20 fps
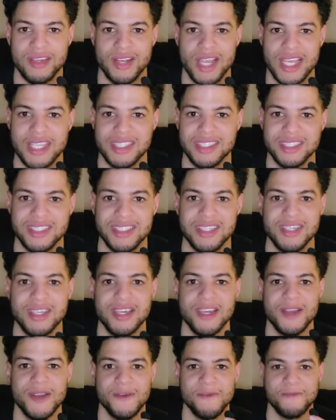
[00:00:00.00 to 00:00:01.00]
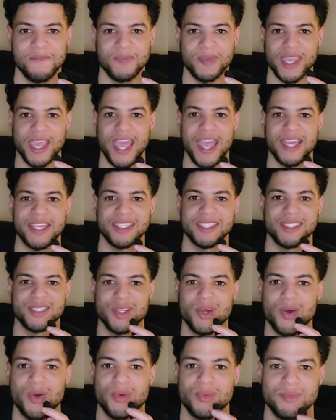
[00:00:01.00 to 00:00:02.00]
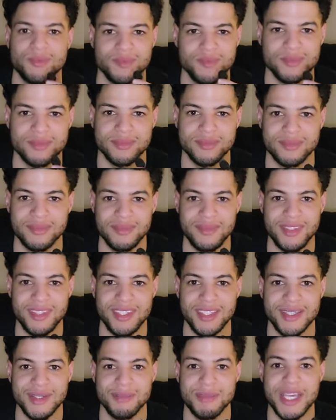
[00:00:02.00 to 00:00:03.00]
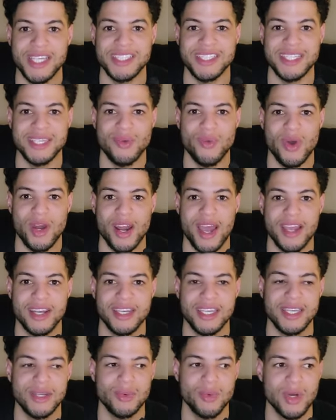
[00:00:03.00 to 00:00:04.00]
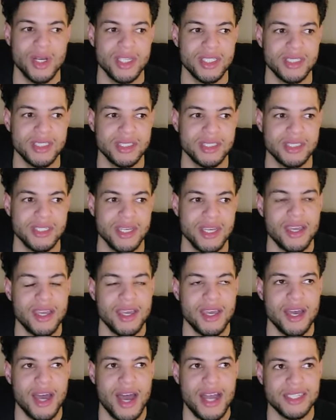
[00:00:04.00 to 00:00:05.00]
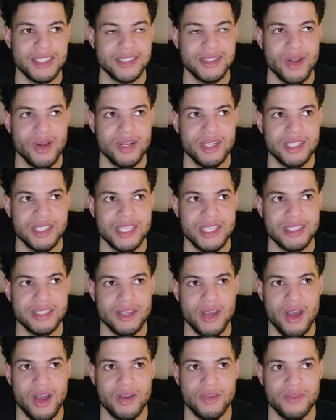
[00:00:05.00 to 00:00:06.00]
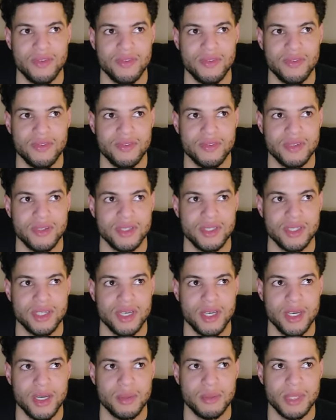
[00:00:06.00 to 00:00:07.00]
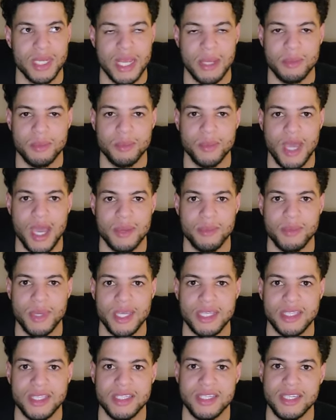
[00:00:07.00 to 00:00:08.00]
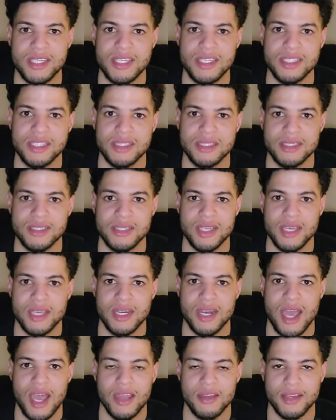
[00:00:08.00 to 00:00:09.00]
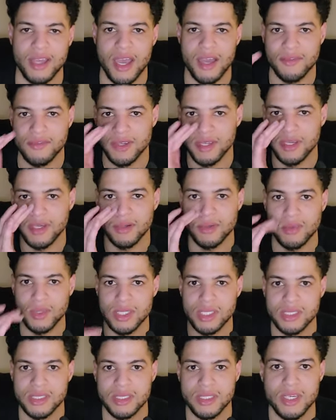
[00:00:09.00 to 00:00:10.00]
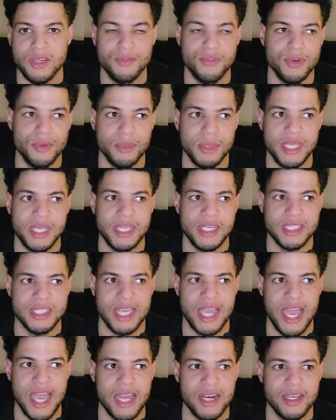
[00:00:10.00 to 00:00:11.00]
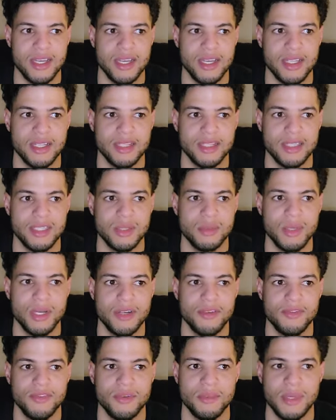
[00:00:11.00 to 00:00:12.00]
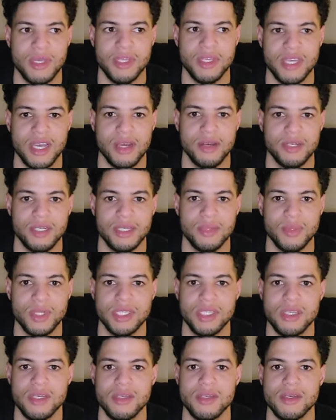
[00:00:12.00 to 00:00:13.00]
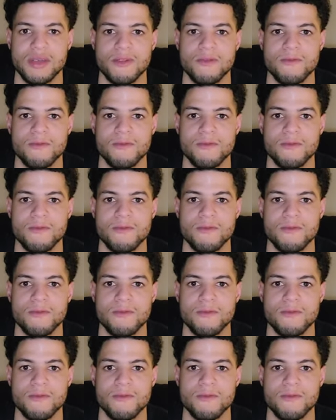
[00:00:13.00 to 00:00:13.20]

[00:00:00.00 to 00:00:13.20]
your agency. And so, basically, what I did was I started this off, um, and I I picked a niche that I I figured was good for me because I had a little bit of familiarity with it,